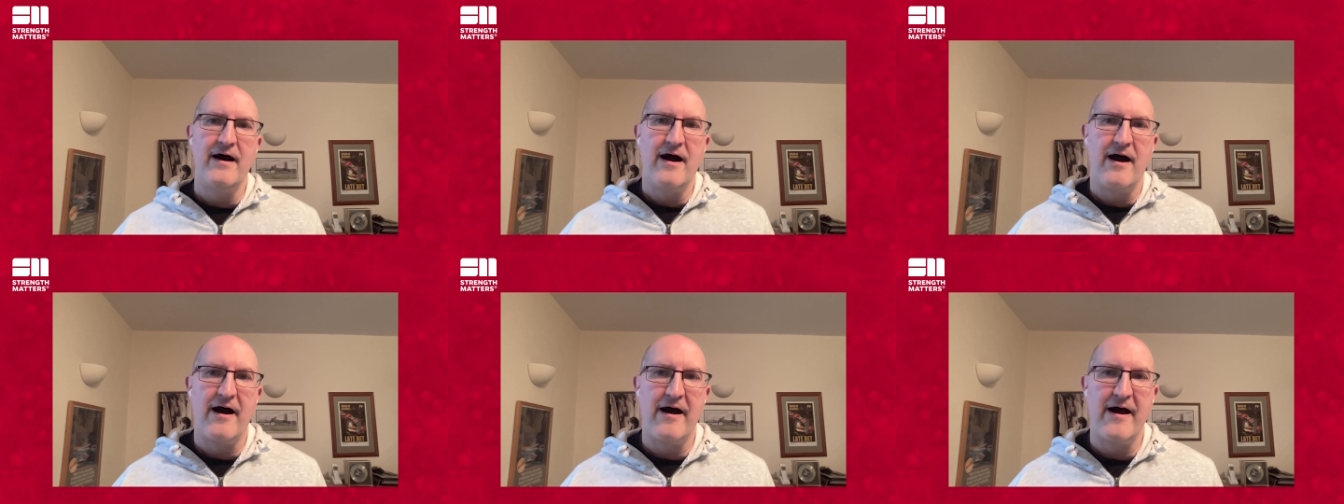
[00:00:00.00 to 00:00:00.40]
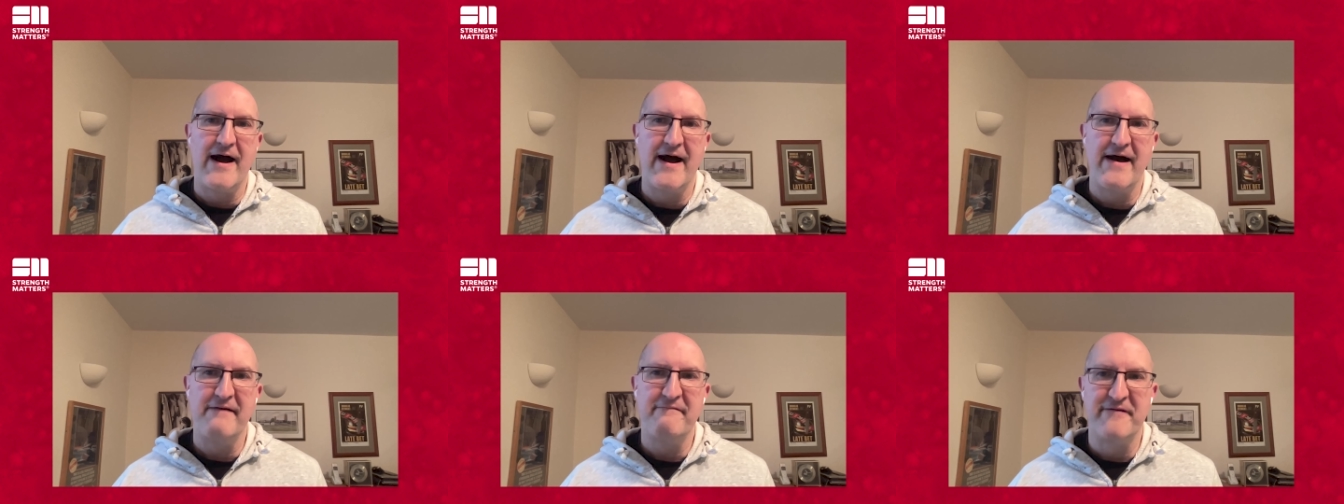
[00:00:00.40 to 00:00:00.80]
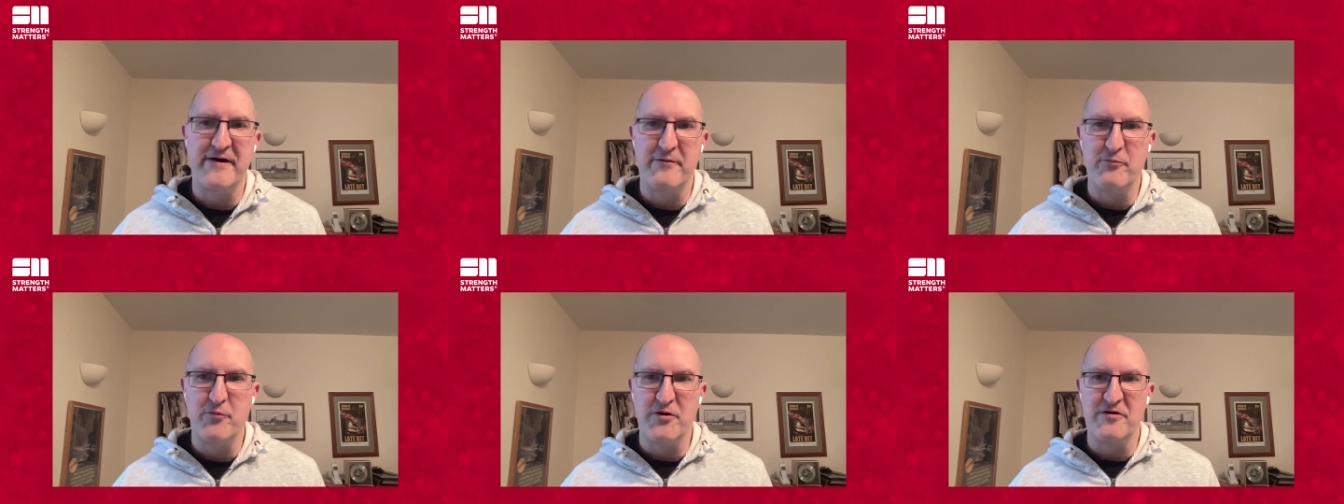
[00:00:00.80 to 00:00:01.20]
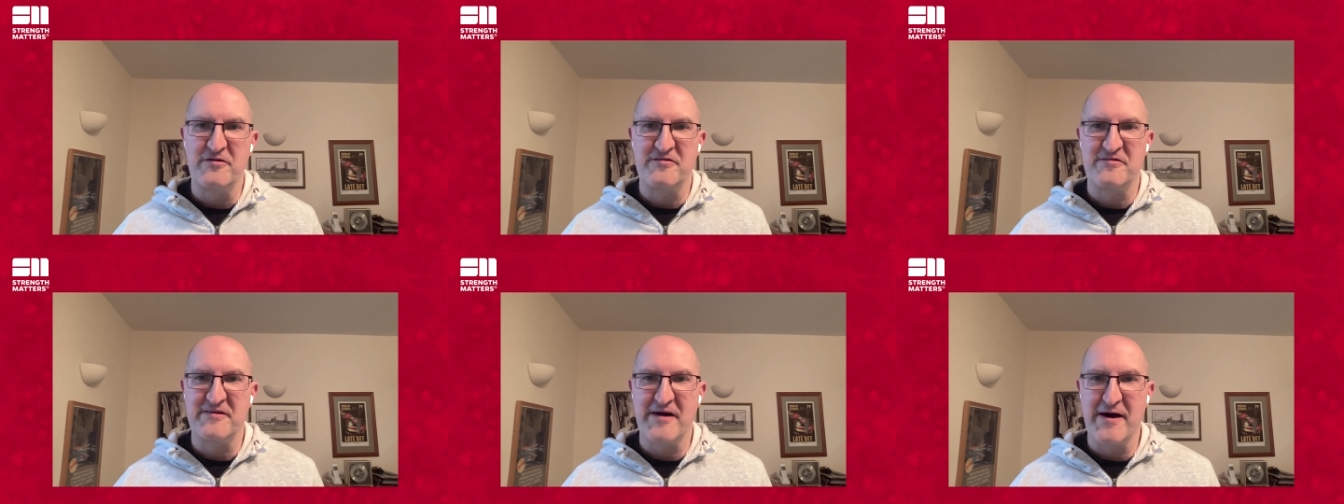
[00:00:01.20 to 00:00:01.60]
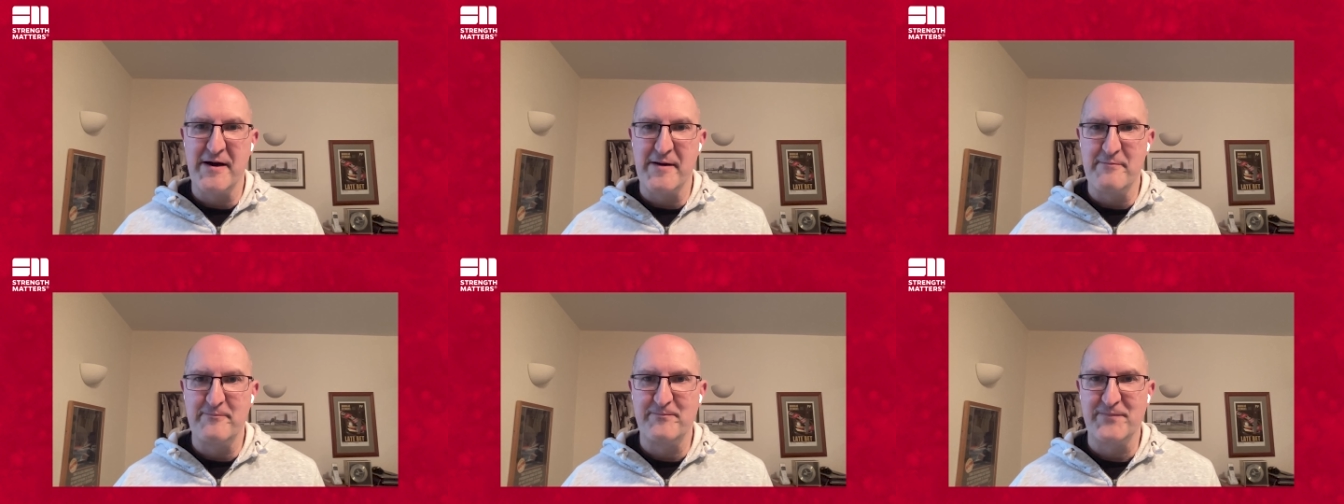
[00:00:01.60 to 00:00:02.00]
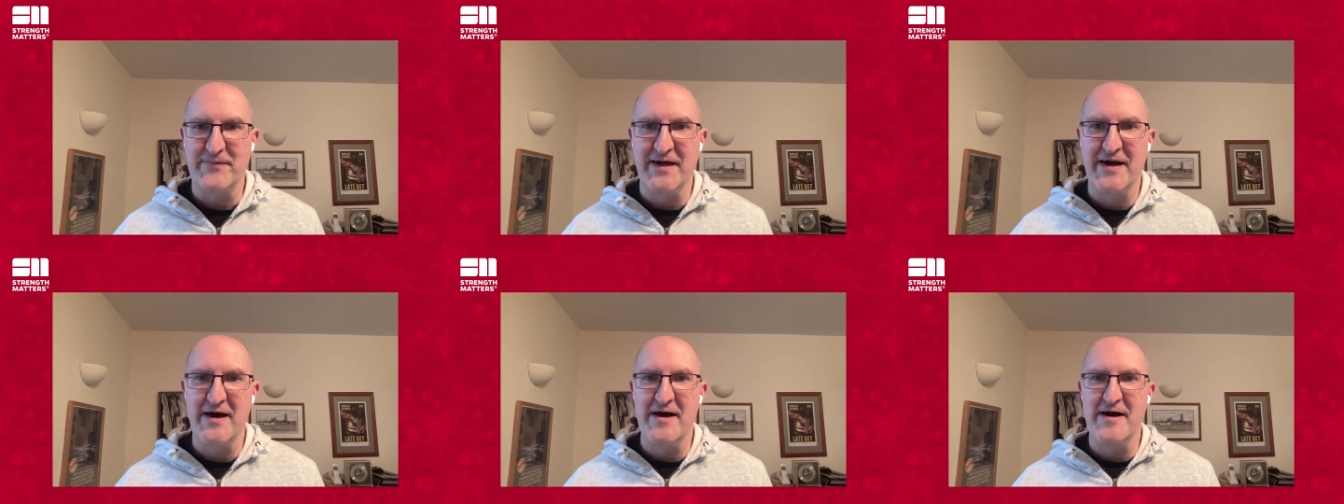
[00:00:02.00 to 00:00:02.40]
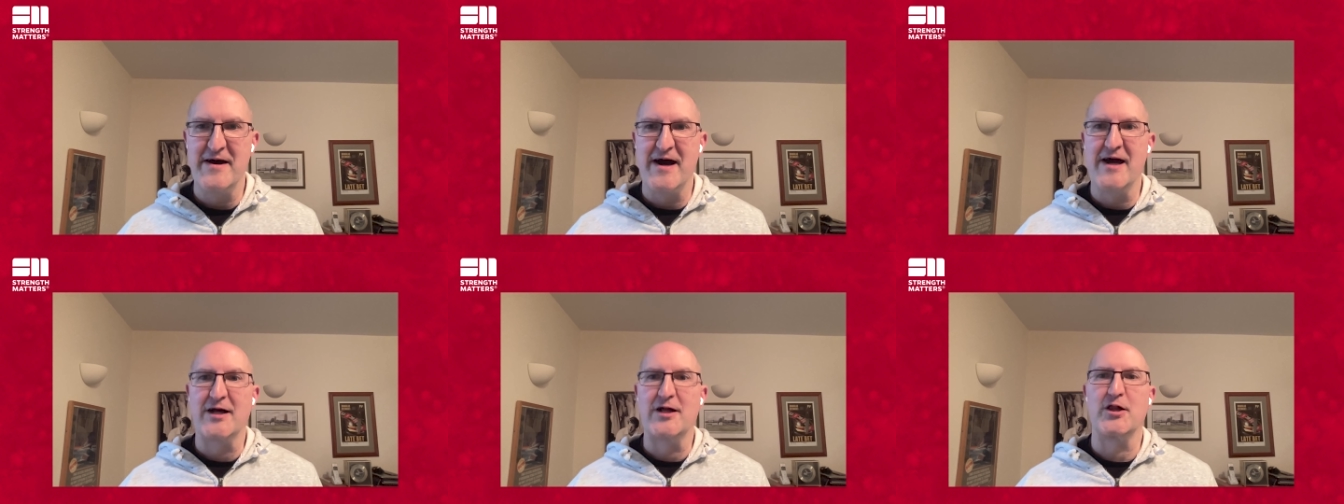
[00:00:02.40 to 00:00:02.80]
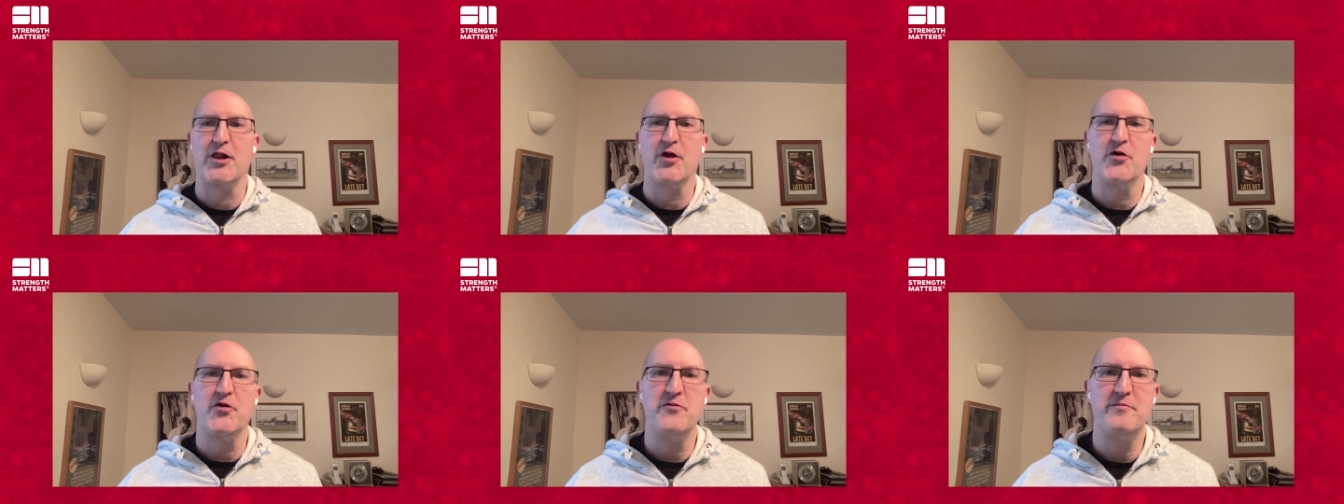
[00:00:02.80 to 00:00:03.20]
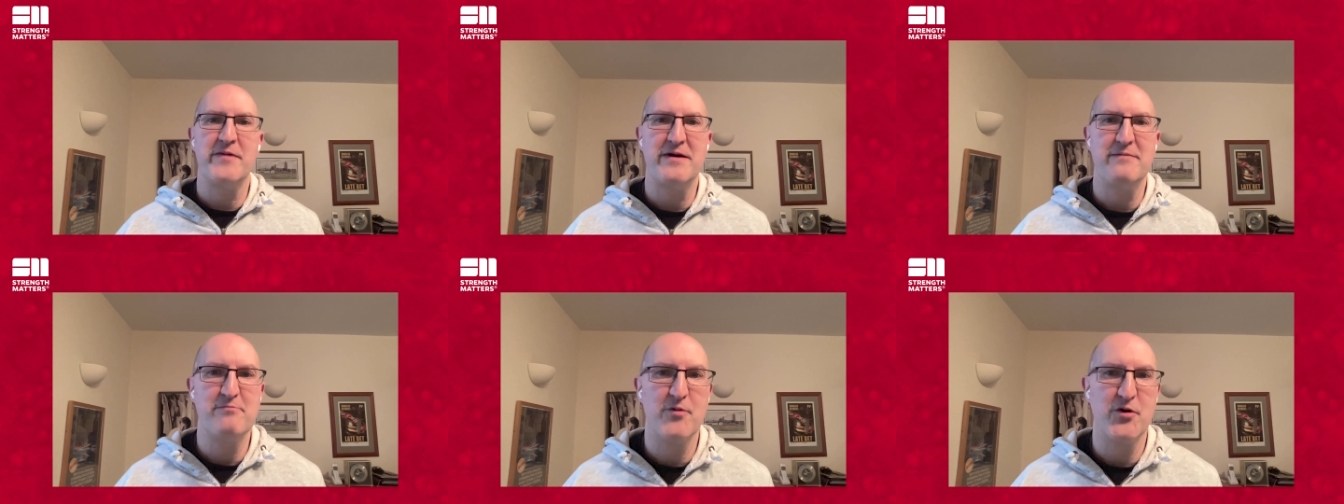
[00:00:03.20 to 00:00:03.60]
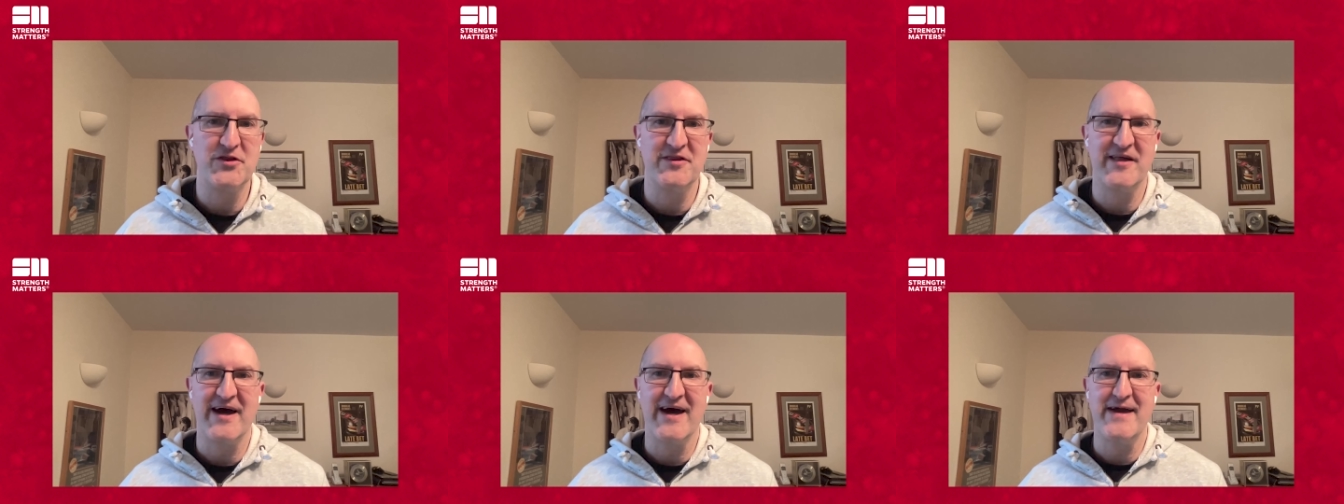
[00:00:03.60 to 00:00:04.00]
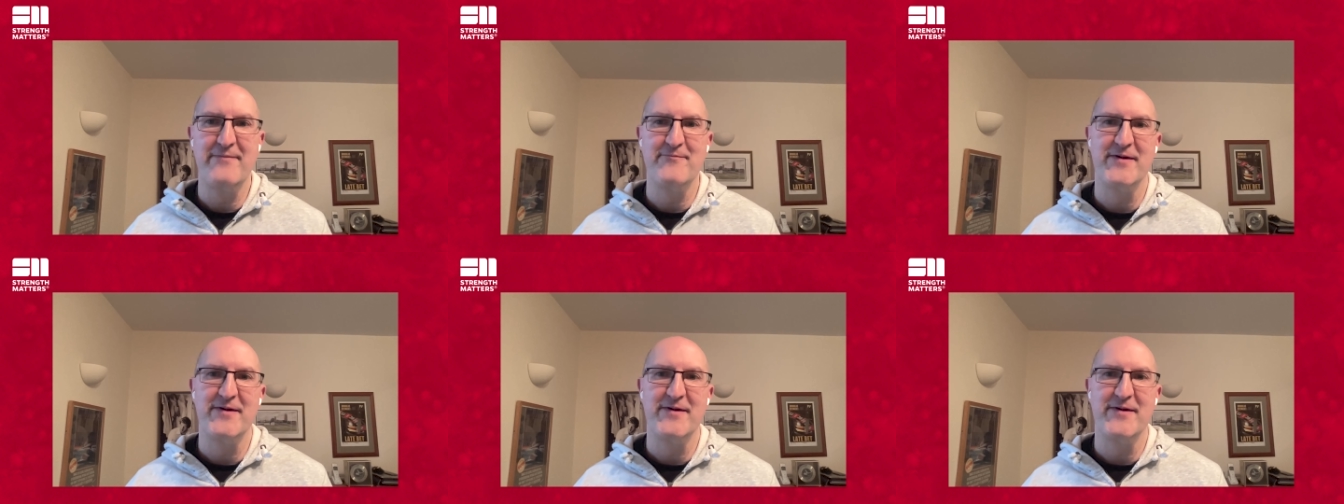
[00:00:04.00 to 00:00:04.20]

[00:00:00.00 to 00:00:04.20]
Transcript: I have. It was um, uh, a, gloomy Monday.